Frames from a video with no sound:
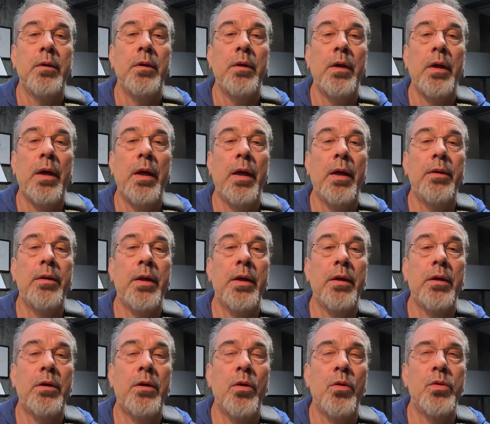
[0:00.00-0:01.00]
And then
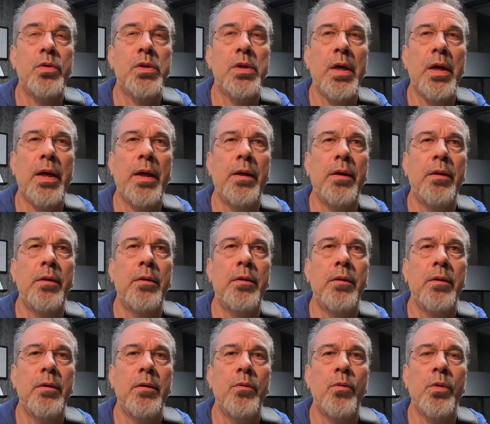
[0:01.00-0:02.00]
it goes on
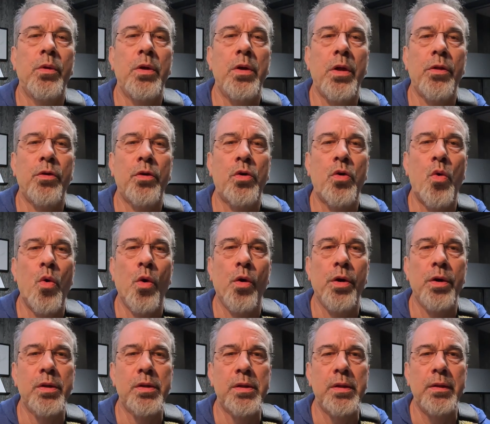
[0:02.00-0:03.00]
with another
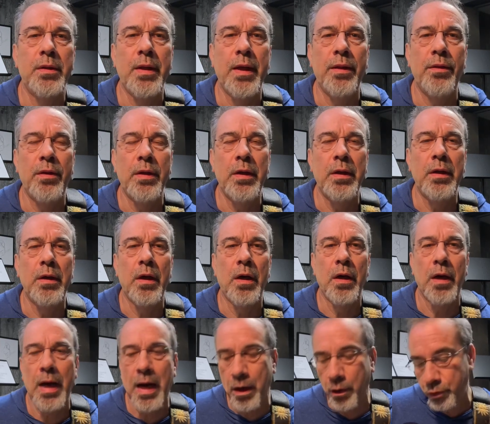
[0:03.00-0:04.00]
chorus and then the
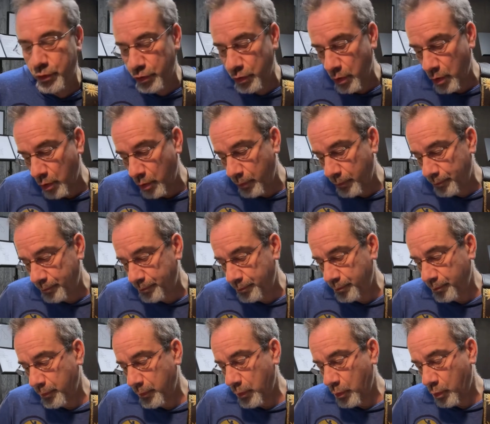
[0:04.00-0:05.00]
outro
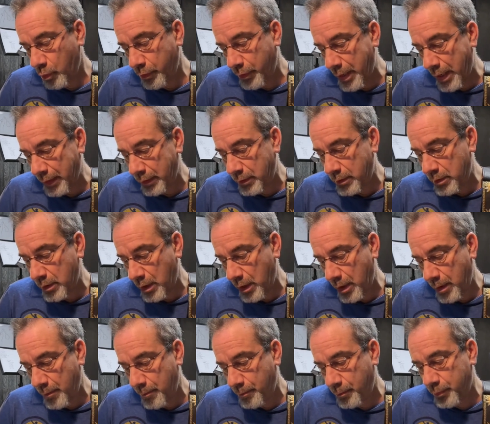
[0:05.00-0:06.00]
where that
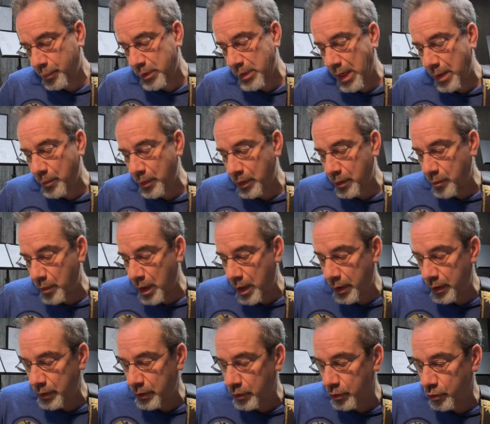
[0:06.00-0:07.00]
Simon Le
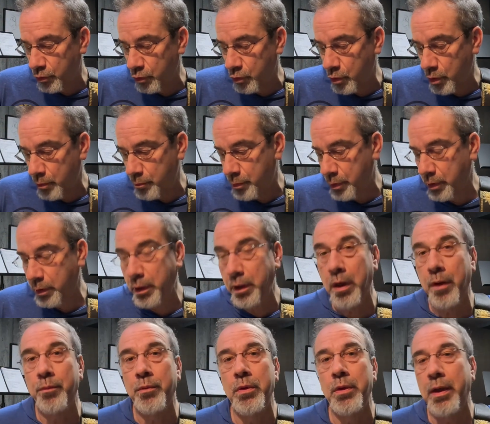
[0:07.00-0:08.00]
Bon and the crew are building
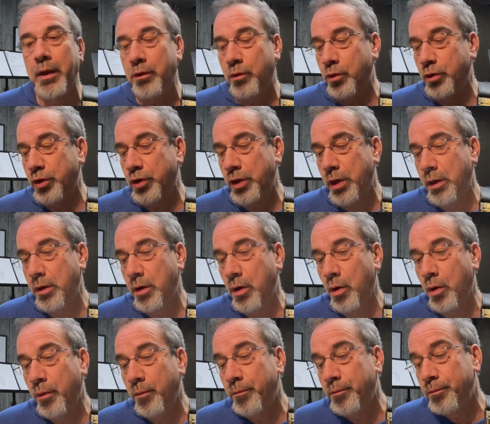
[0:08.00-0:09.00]
up to that
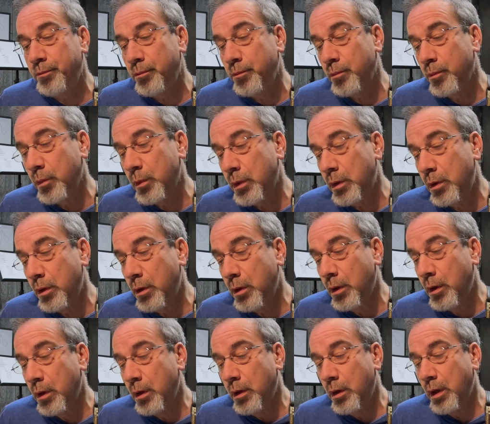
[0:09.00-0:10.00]
crescendo.
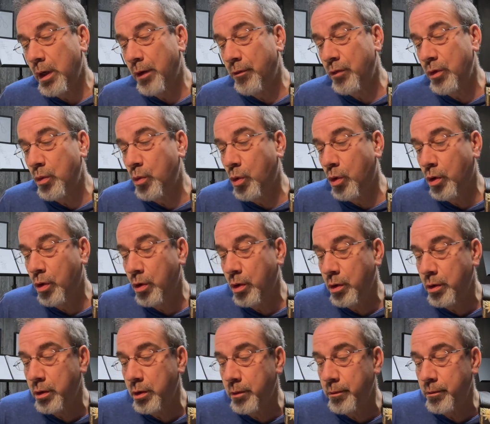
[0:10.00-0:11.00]
Every
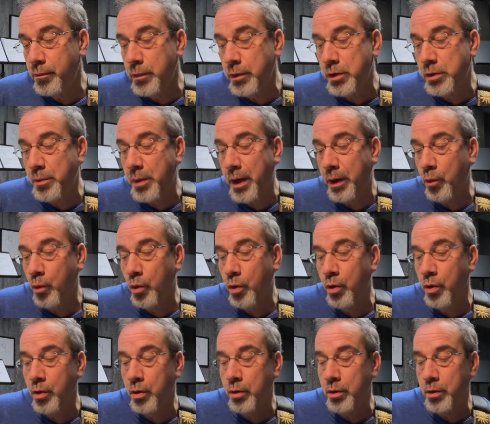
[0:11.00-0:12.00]
world is my
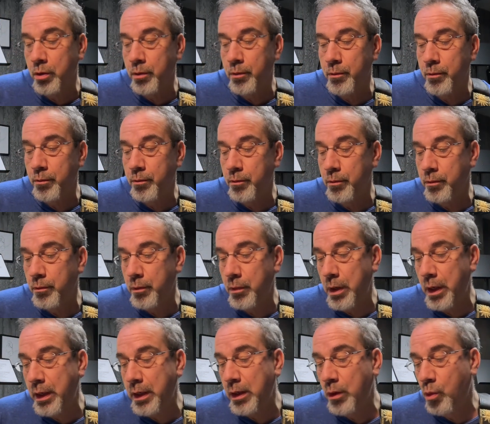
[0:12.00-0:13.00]
world.
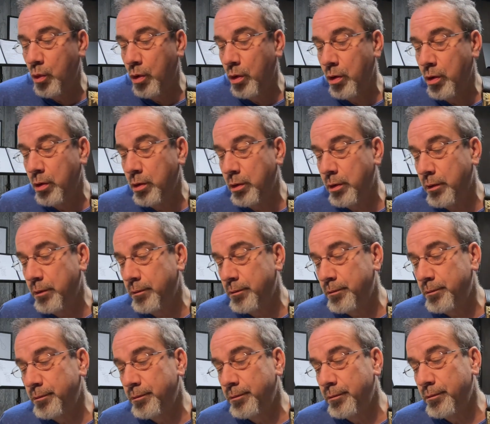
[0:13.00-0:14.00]
Any world
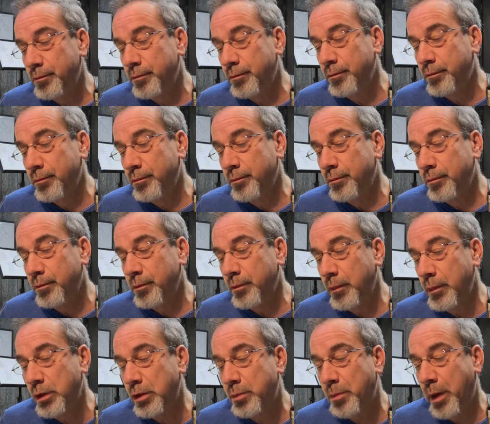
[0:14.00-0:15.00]

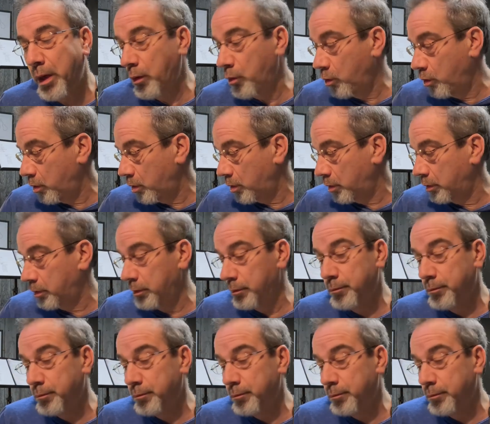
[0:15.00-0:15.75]
is my world.